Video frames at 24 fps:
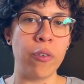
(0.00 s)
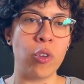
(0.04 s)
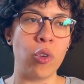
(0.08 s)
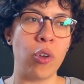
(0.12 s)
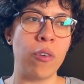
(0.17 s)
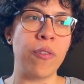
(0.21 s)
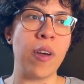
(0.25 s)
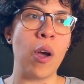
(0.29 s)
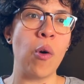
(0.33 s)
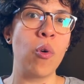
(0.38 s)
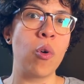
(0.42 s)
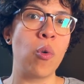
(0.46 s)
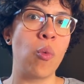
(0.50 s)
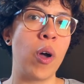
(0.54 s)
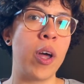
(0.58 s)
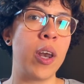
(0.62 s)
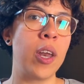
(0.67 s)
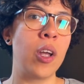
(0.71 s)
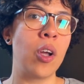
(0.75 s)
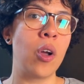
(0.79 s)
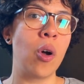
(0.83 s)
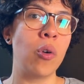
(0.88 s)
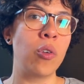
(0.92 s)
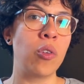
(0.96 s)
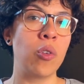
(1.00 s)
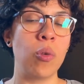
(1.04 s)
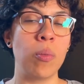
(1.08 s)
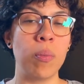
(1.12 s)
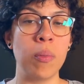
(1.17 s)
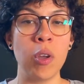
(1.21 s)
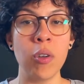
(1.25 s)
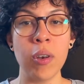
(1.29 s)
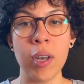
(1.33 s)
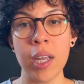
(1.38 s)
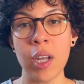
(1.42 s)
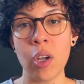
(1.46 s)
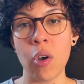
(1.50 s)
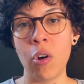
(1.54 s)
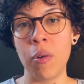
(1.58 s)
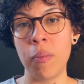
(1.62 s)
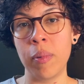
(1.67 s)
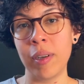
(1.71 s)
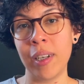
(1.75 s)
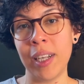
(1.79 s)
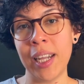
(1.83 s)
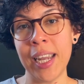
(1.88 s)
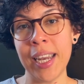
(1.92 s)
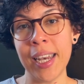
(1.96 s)
so if I would want to go to Munich or
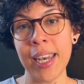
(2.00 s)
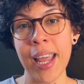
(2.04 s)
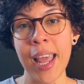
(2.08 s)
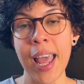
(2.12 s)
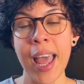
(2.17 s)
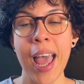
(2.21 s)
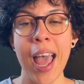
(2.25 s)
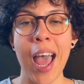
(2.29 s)
Berlin,